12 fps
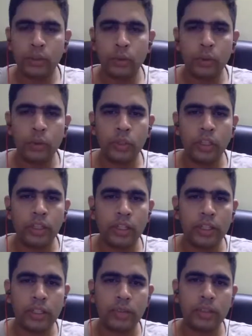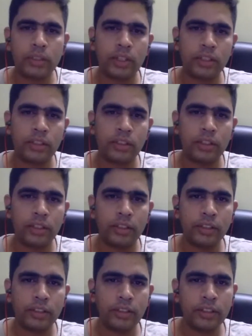to know their customers. Actually,
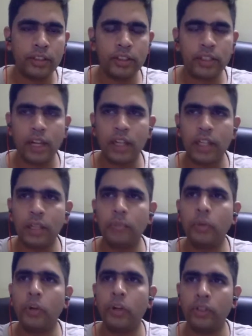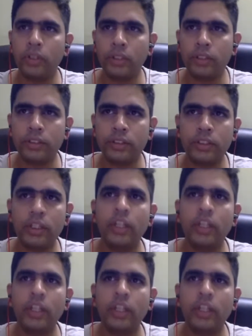this is the starting point for us.